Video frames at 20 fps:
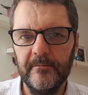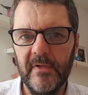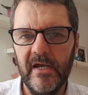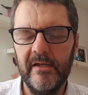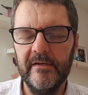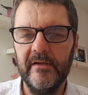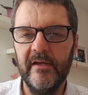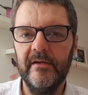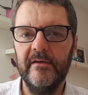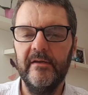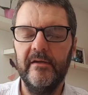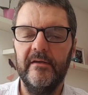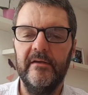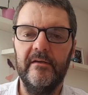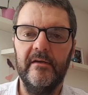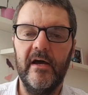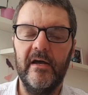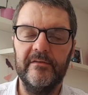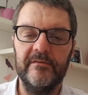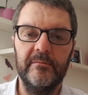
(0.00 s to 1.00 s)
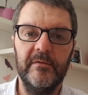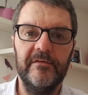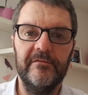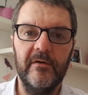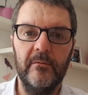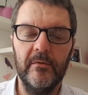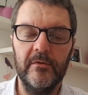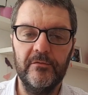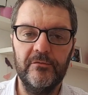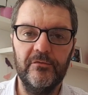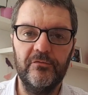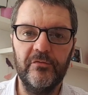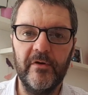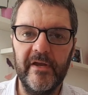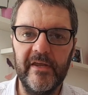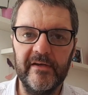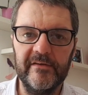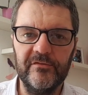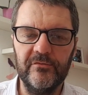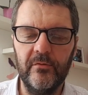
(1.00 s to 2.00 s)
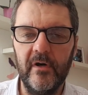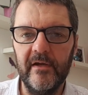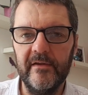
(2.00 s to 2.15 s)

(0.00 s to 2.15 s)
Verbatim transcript: And then they asked me if I wanted to try extra.